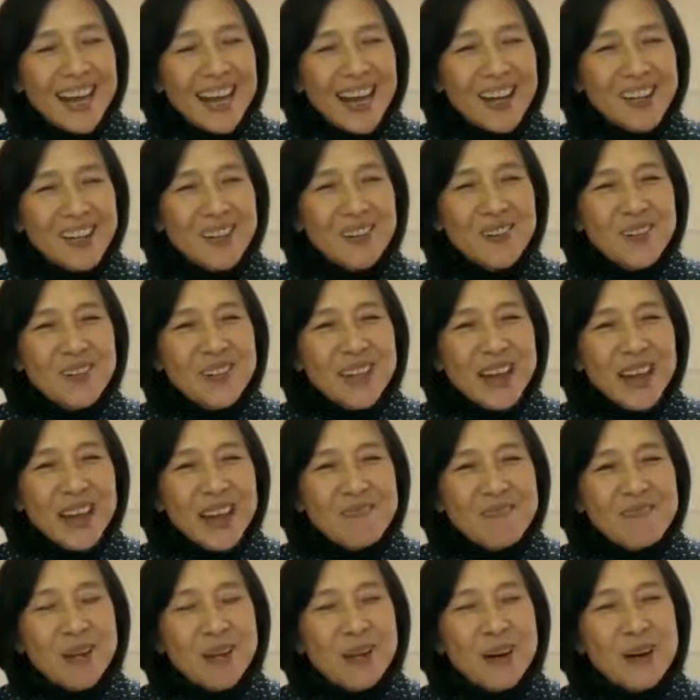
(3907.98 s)
I don't
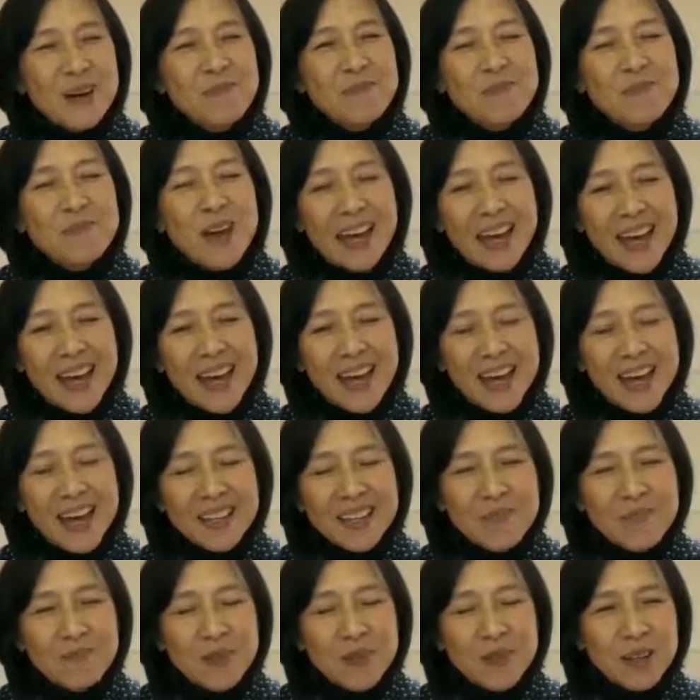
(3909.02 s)
have it off my
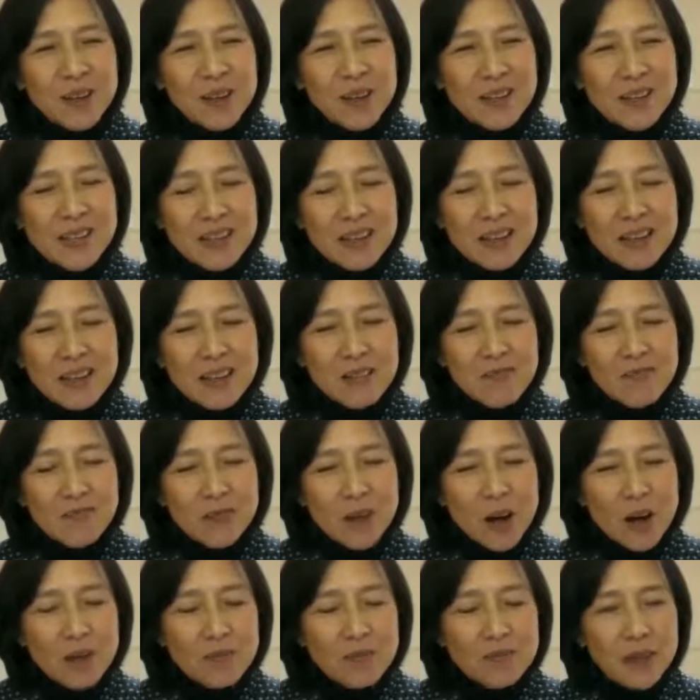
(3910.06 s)
head because it
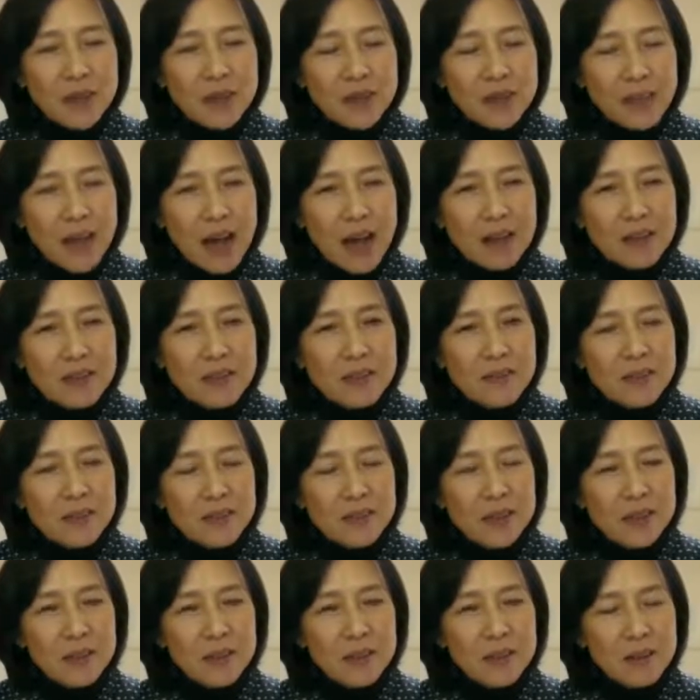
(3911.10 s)
involved a lot of
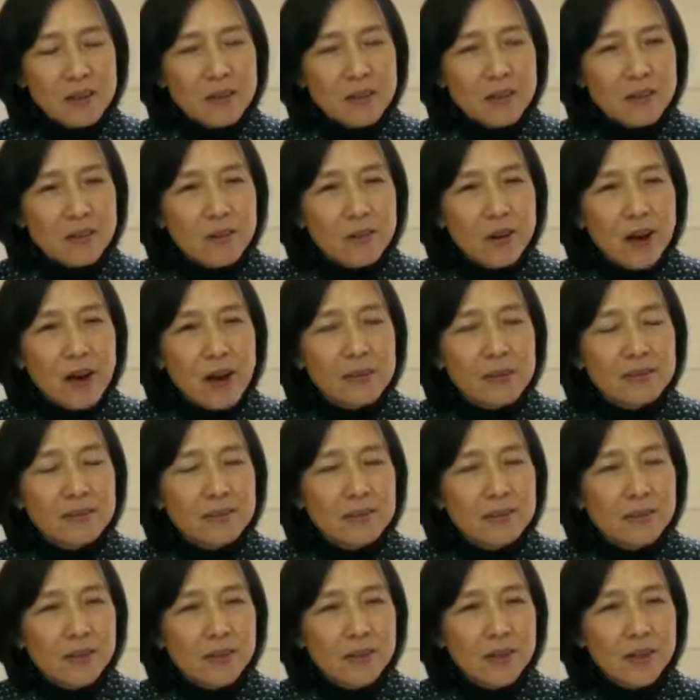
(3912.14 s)
underground,
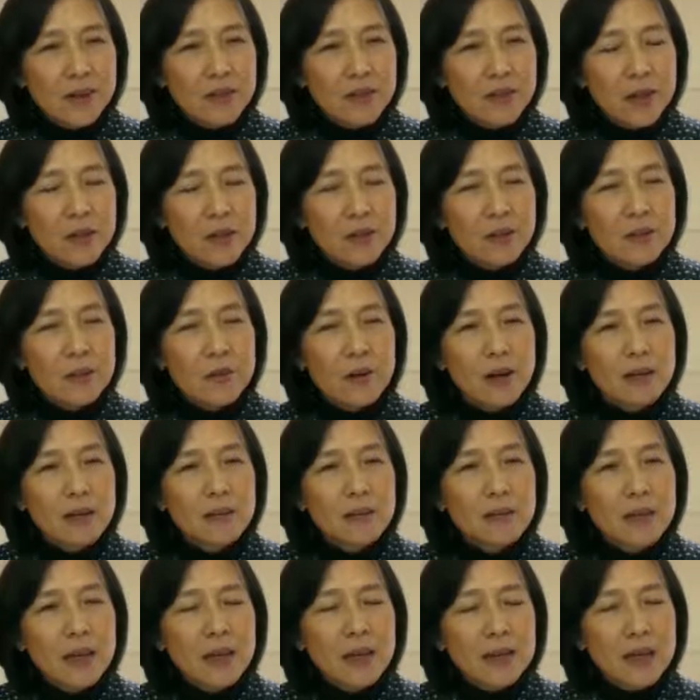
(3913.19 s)

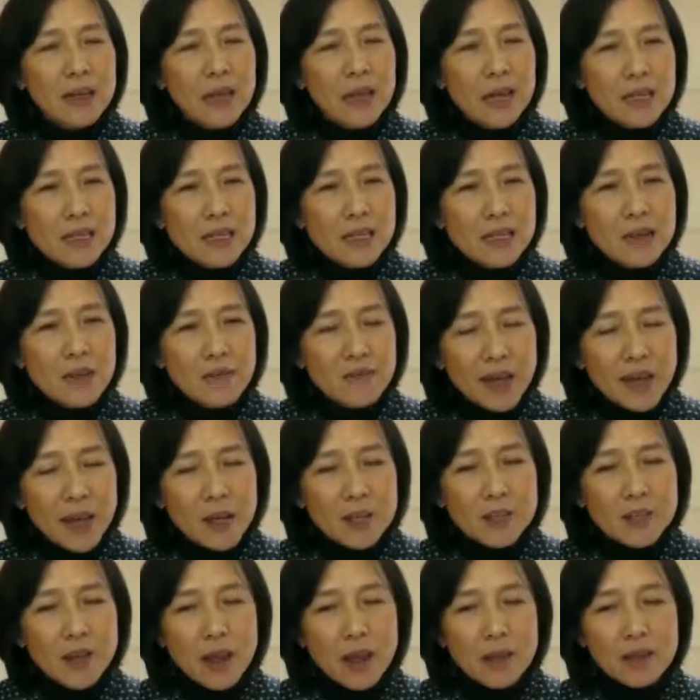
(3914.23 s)
underground
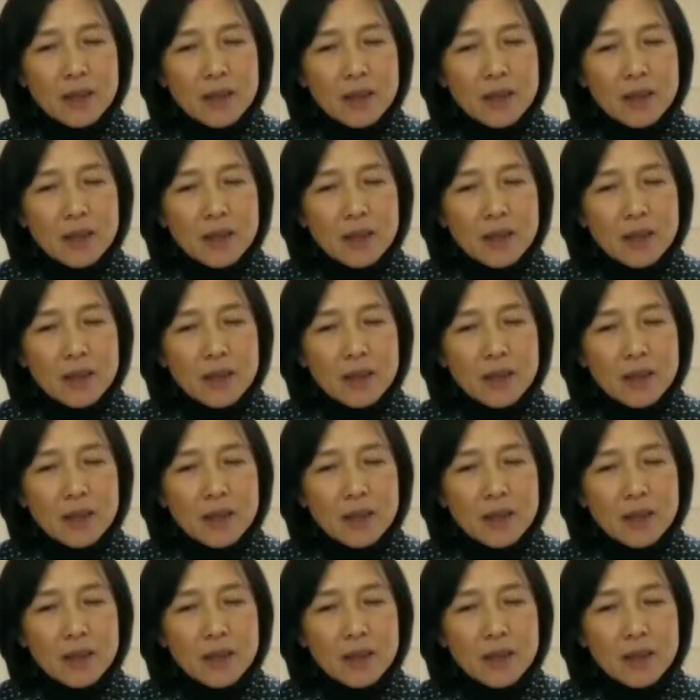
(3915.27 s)
excavation.